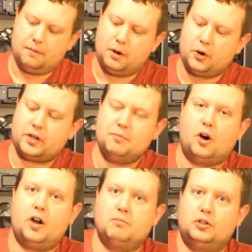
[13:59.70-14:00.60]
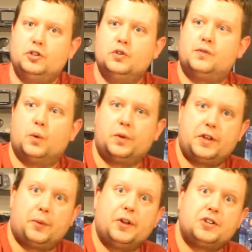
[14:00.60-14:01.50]
Pokemon Blue for
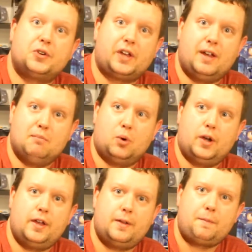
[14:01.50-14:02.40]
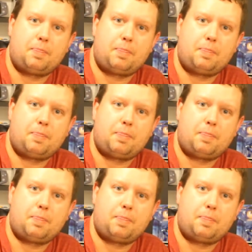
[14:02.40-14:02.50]
the original Game Boy.